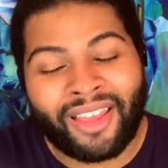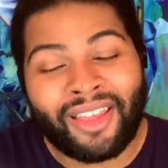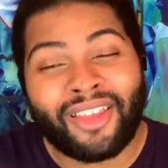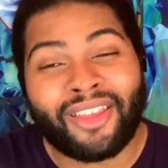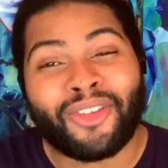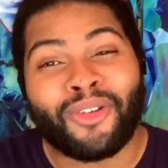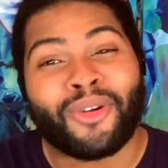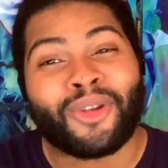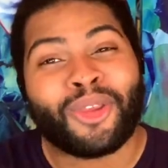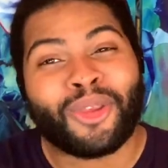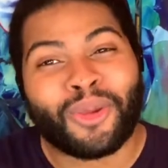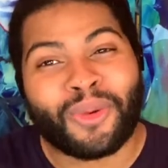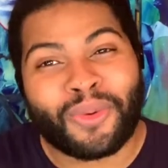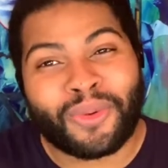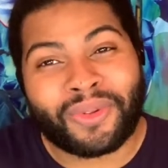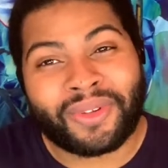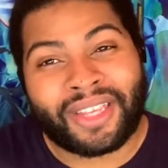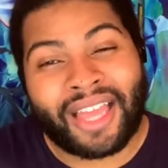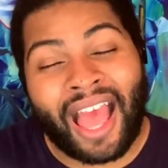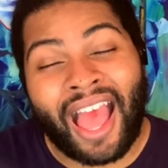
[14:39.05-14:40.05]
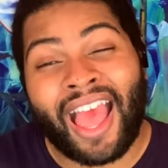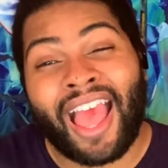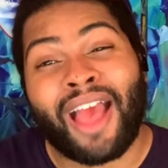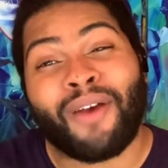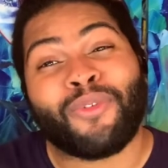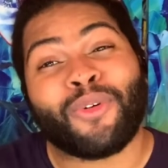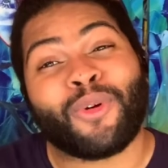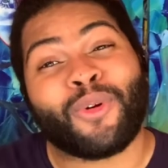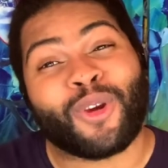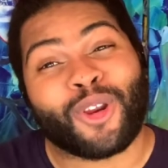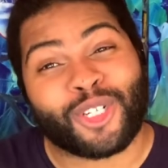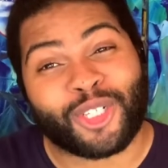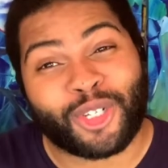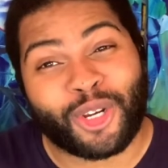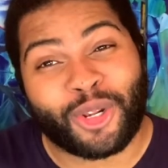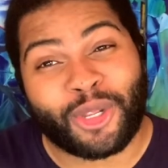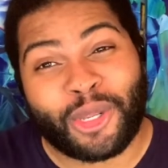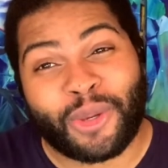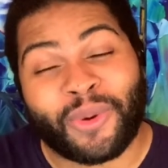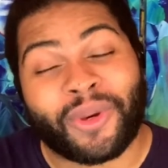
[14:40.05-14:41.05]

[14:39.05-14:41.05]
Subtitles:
you're cute, I have a crush on you,